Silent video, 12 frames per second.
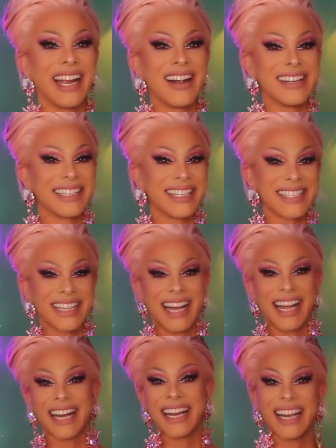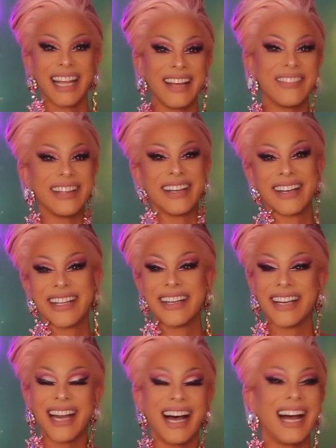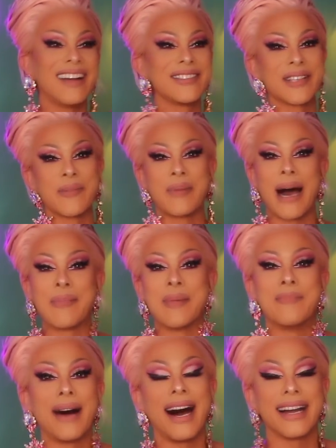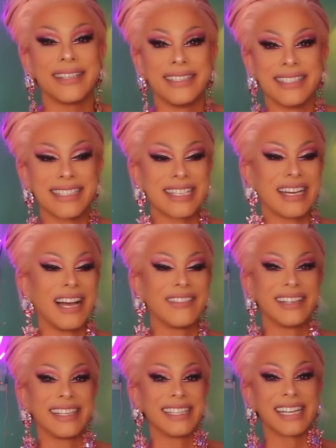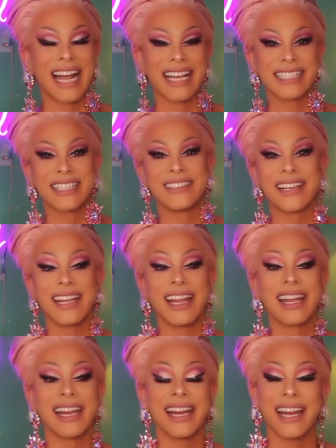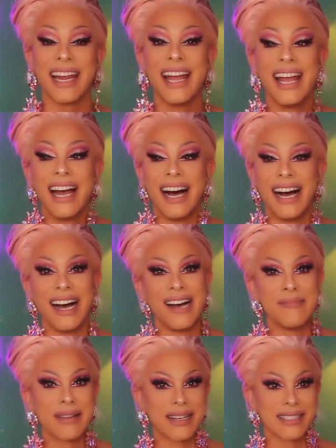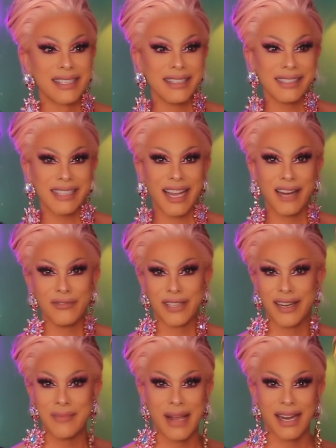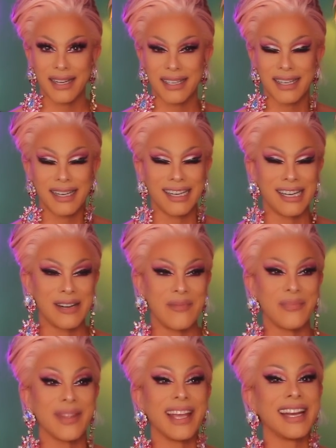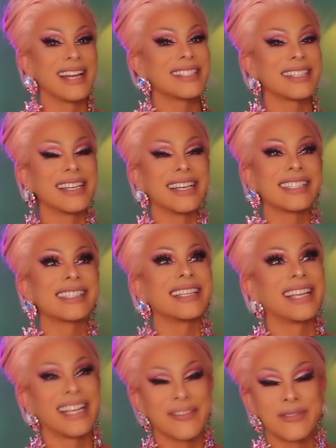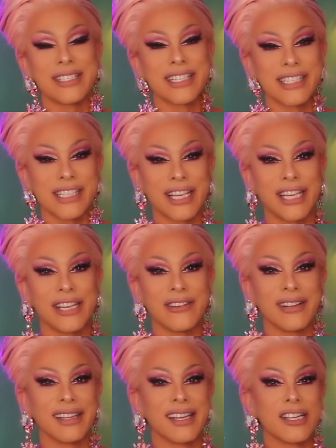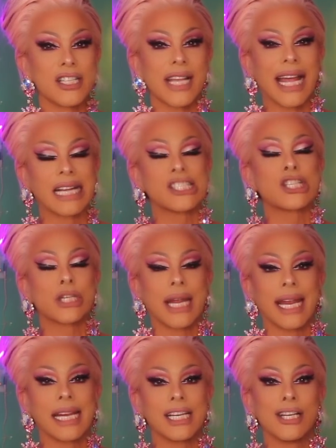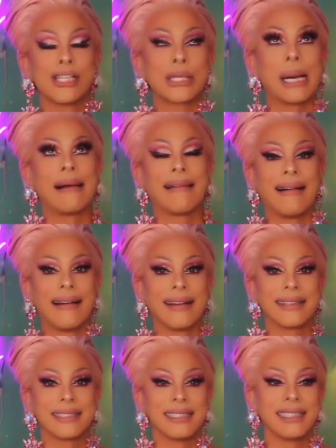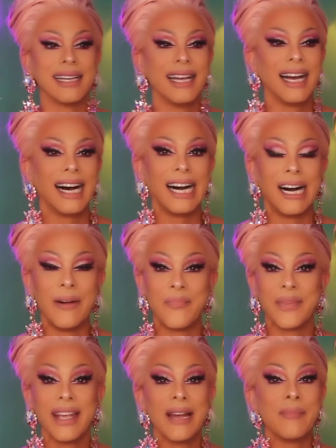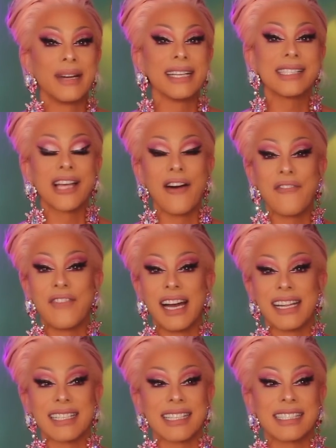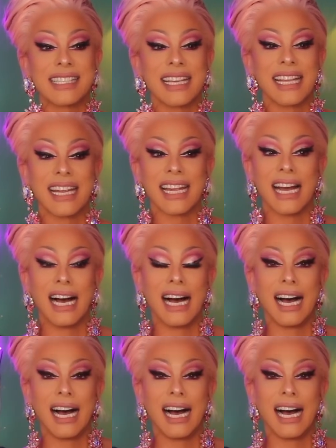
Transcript: they are just like living their little lives. They're popping bottles. They're having a good ass little kiki because they're safe. They made it. And it was just a cute little exchange. I liked it. But it's so funny to see